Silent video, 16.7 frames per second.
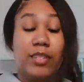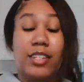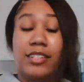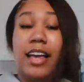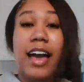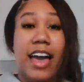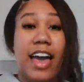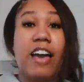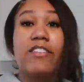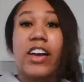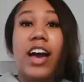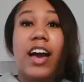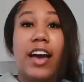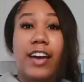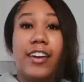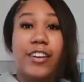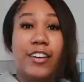because I have y'all
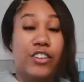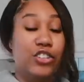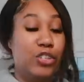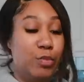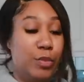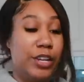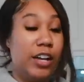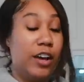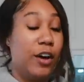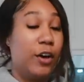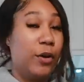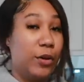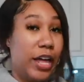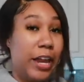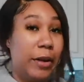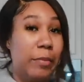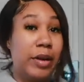out here spending a whole
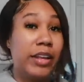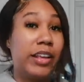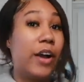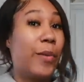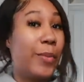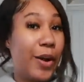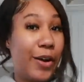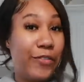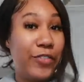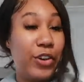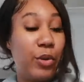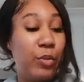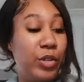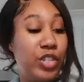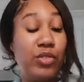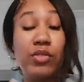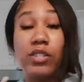lot of money on perfume,
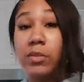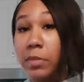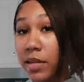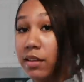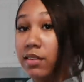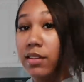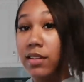but you'll smell